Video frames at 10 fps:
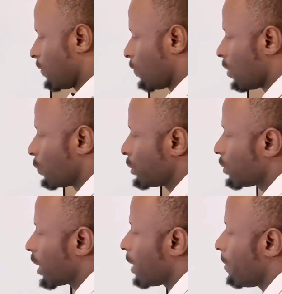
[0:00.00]
when we
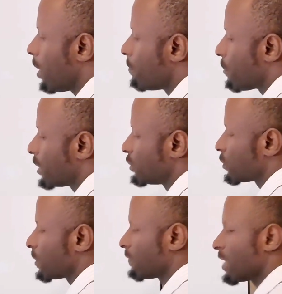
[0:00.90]
talk about
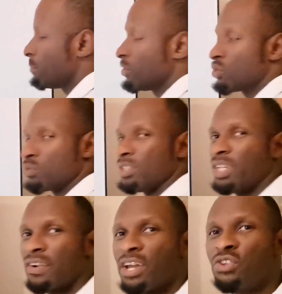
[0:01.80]
branches of chemistry,
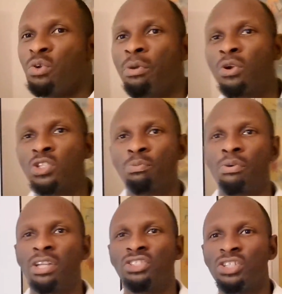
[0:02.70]
there are numerous
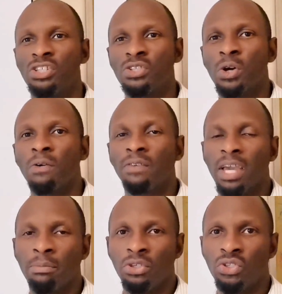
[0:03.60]
branches of
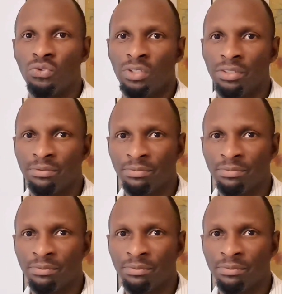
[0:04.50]
chemistry.